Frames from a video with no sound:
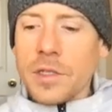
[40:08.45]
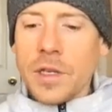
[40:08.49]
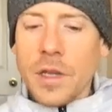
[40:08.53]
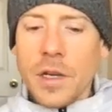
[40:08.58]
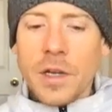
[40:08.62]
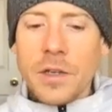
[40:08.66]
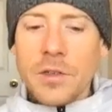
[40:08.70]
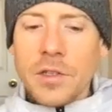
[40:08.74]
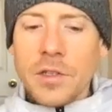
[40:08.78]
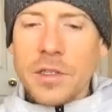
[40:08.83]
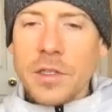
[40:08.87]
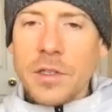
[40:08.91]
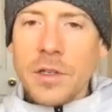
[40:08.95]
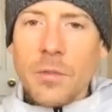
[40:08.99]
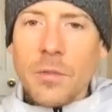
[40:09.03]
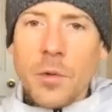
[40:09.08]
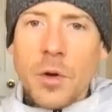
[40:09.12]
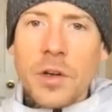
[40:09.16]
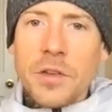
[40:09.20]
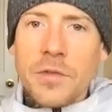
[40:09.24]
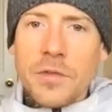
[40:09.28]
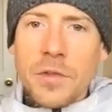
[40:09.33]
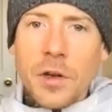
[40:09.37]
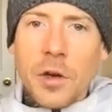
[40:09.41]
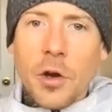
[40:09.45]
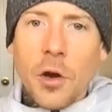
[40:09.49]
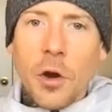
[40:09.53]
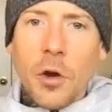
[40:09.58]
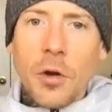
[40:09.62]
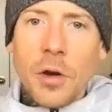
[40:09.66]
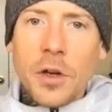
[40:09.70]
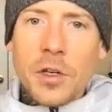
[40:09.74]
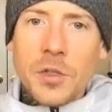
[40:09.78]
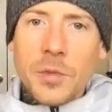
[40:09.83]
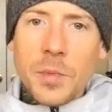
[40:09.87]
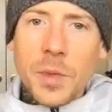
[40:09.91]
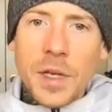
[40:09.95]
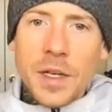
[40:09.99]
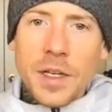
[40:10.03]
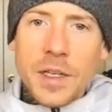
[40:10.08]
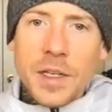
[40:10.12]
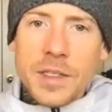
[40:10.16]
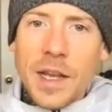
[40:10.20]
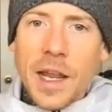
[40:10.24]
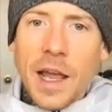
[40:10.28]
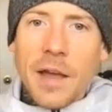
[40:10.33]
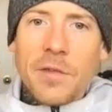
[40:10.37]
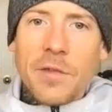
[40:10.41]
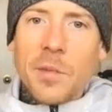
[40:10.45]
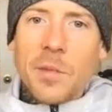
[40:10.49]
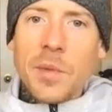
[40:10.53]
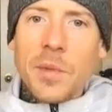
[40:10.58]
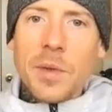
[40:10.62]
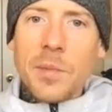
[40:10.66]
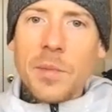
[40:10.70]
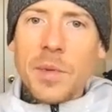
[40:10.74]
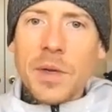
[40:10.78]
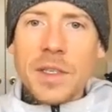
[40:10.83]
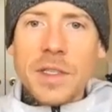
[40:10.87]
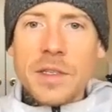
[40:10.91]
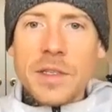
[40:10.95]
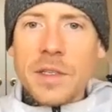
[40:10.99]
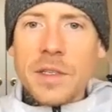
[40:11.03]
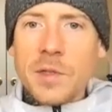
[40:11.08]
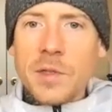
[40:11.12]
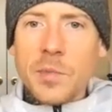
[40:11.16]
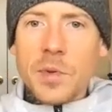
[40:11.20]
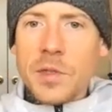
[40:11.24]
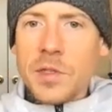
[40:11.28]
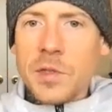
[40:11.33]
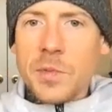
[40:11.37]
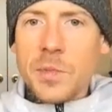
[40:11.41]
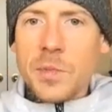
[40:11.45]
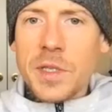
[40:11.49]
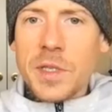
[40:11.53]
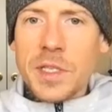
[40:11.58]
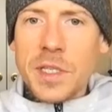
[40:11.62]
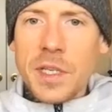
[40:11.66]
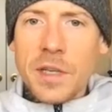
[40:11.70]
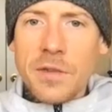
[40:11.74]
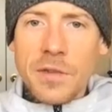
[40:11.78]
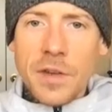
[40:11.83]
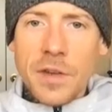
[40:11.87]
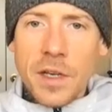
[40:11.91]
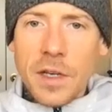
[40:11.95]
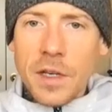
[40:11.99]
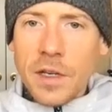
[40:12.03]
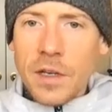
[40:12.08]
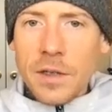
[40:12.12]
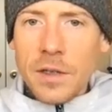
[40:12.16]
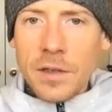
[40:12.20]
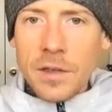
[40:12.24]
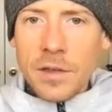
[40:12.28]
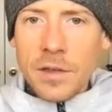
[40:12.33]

Just words of encouragement. It doesn't have to be business specific.